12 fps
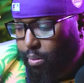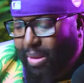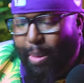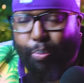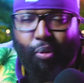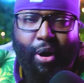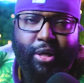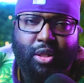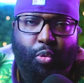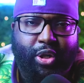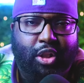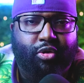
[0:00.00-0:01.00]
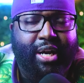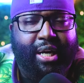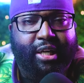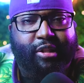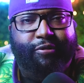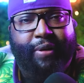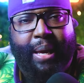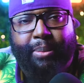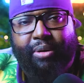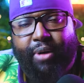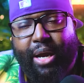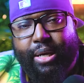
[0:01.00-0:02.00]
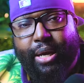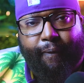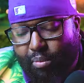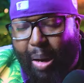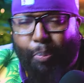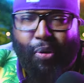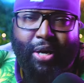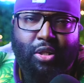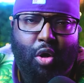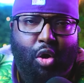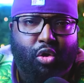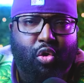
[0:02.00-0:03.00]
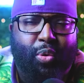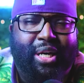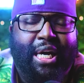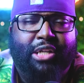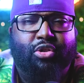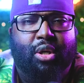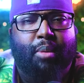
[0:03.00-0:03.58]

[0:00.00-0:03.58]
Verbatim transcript: My prayers are with Drake and his family right now. My prayers are also with Kendrick